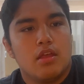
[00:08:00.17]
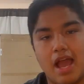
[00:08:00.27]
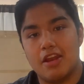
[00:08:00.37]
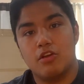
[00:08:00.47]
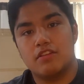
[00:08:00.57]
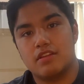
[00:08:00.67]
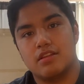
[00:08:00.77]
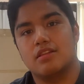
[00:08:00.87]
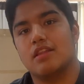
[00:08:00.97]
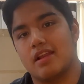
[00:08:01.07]
I know it's
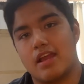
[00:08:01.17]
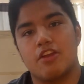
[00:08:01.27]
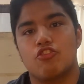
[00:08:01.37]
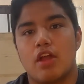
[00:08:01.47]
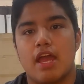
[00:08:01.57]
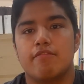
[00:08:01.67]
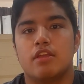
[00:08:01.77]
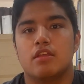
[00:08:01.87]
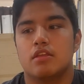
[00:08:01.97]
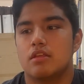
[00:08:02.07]
like nitro
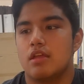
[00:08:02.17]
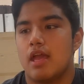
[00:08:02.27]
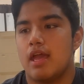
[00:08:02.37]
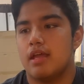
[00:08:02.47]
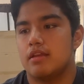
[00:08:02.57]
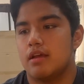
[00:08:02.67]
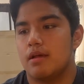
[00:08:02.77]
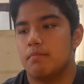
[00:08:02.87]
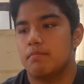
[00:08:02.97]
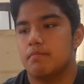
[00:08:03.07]
heavy, and
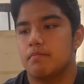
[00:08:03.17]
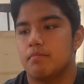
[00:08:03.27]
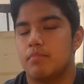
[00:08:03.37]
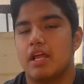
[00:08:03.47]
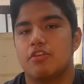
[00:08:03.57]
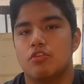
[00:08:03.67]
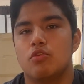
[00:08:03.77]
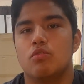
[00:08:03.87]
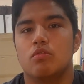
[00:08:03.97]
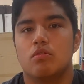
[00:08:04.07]
but I
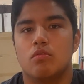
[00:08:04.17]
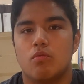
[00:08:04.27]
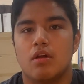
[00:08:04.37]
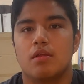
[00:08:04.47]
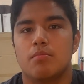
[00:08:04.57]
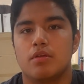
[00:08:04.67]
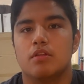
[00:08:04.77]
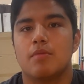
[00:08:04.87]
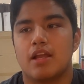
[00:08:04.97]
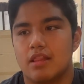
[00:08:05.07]
do want to
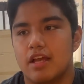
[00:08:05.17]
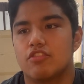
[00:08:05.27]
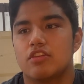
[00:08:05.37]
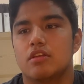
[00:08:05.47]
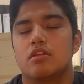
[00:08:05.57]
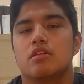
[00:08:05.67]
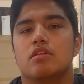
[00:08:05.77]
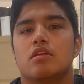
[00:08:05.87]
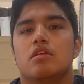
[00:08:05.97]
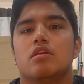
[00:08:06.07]
build my collection
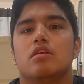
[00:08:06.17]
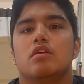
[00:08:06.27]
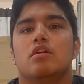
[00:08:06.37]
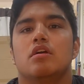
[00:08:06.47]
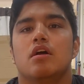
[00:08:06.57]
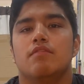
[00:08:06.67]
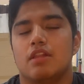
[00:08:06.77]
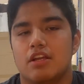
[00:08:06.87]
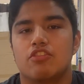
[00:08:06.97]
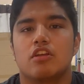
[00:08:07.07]
of
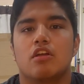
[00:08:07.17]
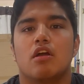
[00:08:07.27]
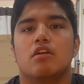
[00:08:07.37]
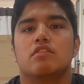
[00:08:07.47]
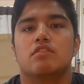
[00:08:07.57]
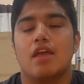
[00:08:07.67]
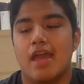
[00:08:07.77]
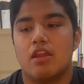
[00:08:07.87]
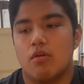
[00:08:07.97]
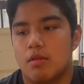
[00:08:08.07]
electric cars,
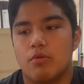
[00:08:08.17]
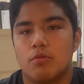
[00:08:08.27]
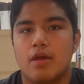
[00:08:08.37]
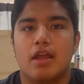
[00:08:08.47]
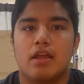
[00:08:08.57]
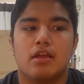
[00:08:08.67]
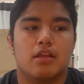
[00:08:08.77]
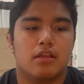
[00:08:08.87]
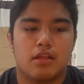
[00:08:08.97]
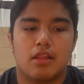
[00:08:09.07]
and I want to build my
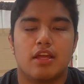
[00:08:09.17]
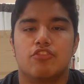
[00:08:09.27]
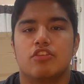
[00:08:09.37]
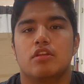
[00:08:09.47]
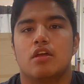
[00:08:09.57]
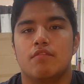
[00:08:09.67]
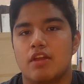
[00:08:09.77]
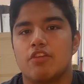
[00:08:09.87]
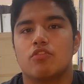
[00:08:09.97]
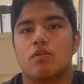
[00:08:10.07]
collection of
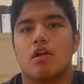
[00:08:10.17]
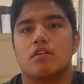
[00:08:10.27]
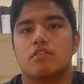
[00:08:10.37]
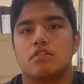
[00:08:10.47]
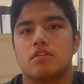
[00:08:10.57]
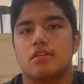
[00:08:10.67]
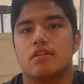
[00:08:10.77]
nitro cars.